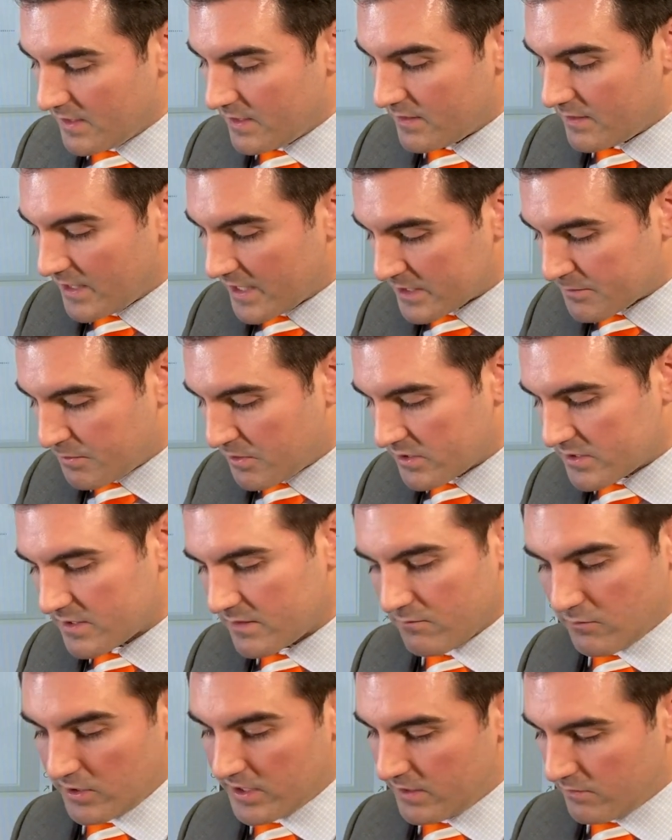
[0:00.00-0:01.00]
Next
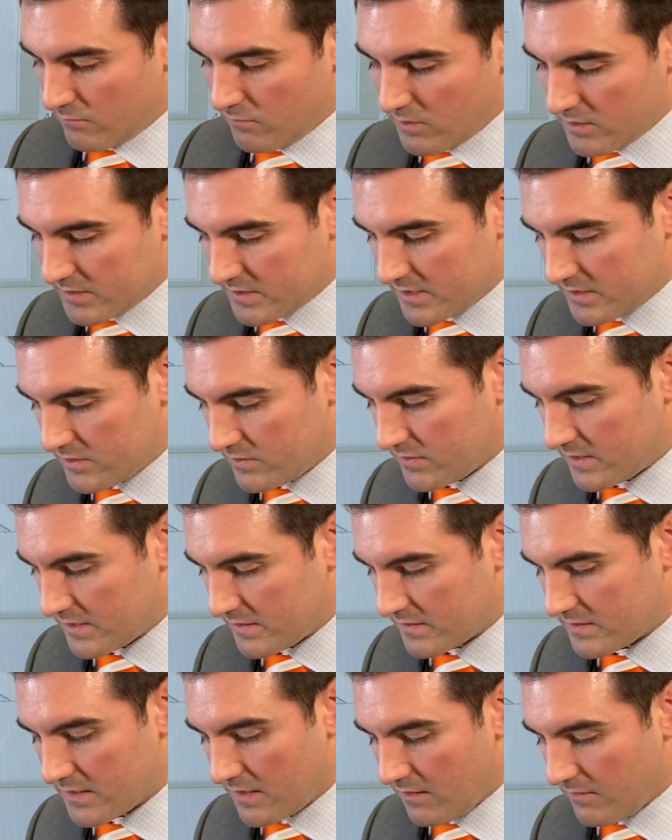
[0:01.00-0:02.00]
person, we're getting worse, as you can
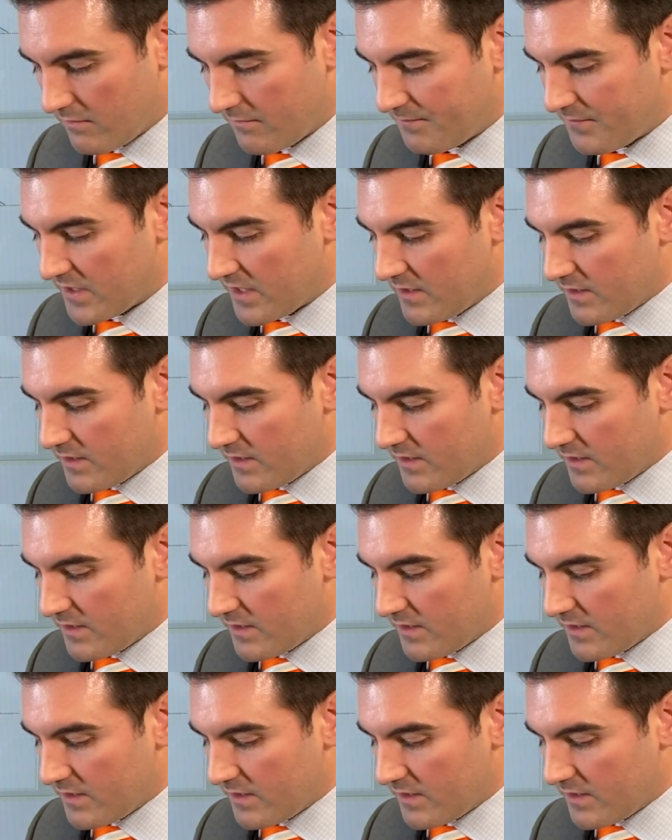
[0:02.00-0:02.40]
tell.